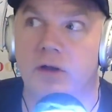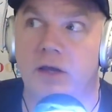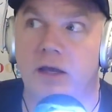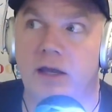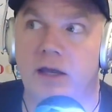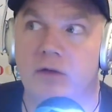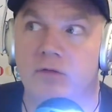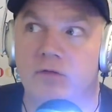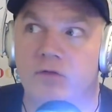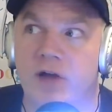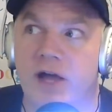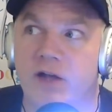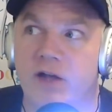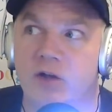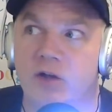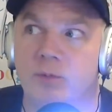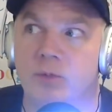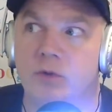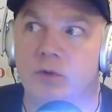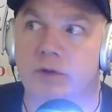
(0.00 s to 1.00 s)

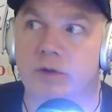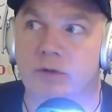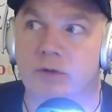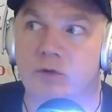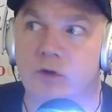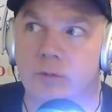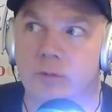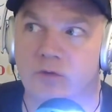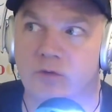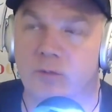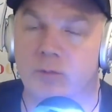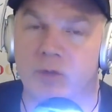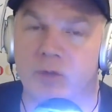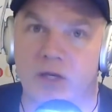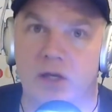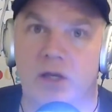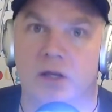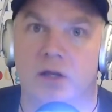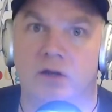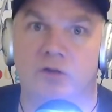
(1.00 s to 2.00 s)
invaluable in terms of
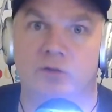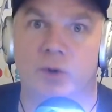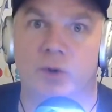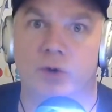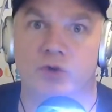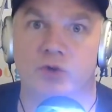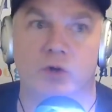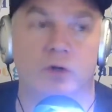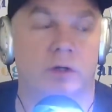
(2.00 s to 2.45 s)
media exposure.